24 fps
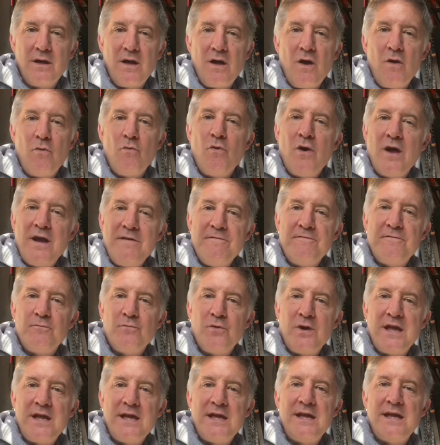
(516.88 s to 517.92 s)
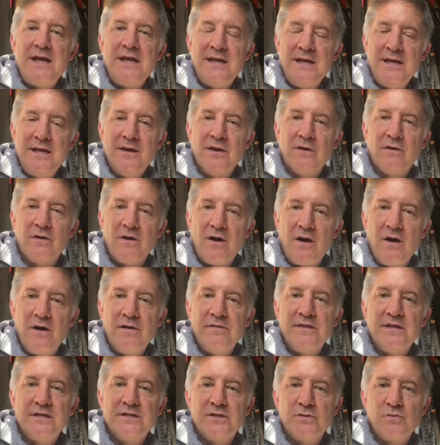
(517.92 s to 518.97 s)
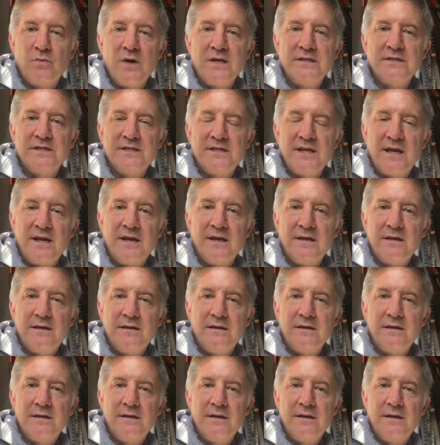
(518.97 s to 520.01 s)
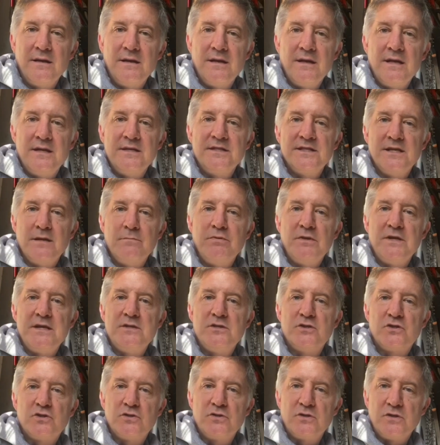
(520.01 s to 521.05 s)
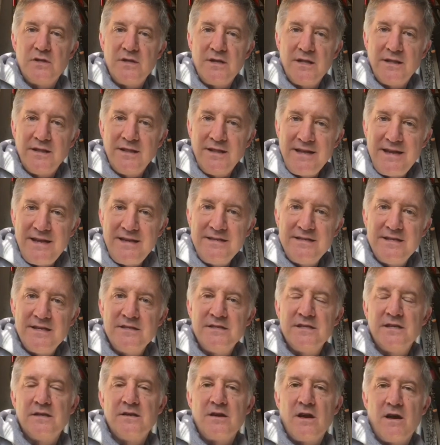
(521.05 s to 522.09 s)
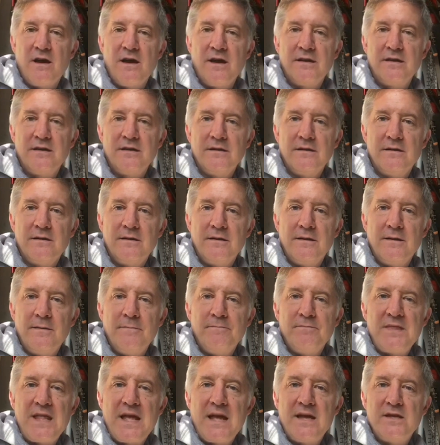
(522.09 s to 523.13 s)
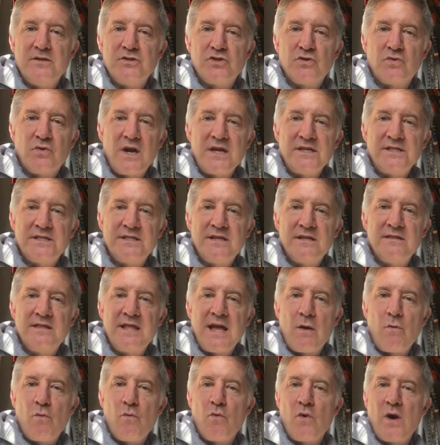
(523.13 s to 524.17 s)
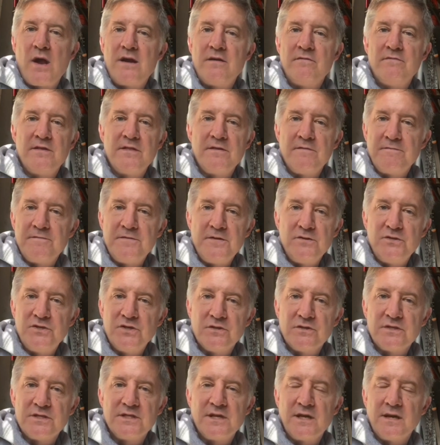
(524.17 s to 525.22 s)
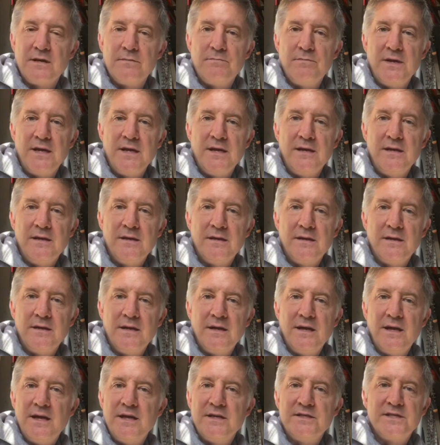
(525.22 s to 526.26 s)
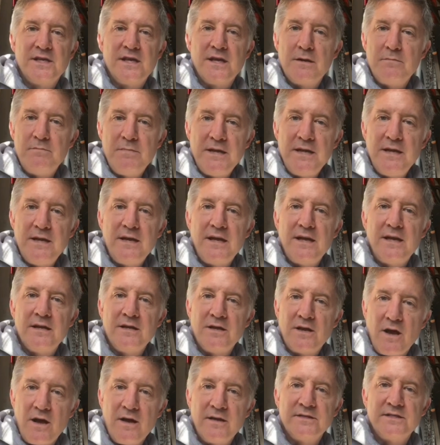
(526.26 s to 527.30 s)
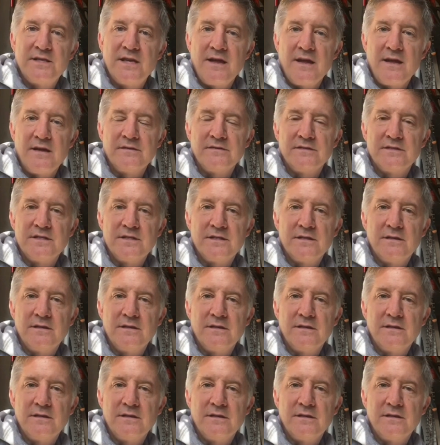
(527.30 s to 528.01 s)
What if we here on this Wednesday simply leaned into God and trusted that whatever the future is going to be, it's going to be in God's hands,